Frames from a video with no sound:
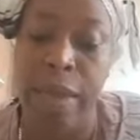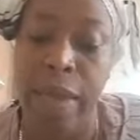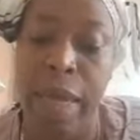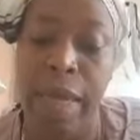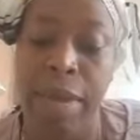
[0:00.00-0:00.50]

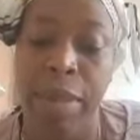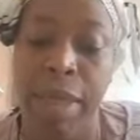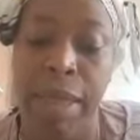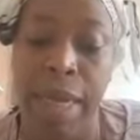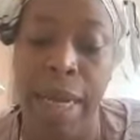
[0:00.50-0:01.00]
the enemy
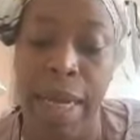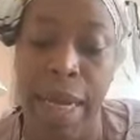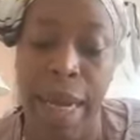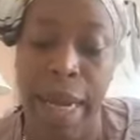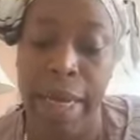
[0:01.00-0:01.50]
did not
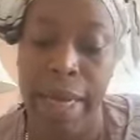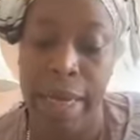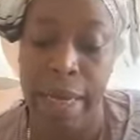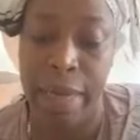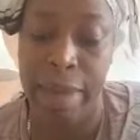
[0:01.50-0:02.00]

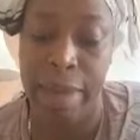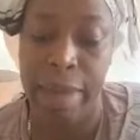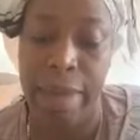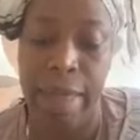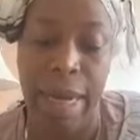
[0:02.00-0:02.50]
like
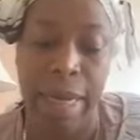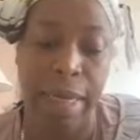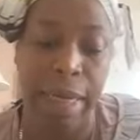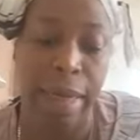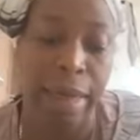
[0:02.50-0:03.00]

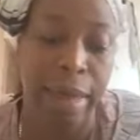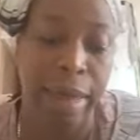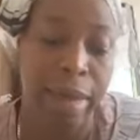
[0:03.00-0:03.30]
Daniel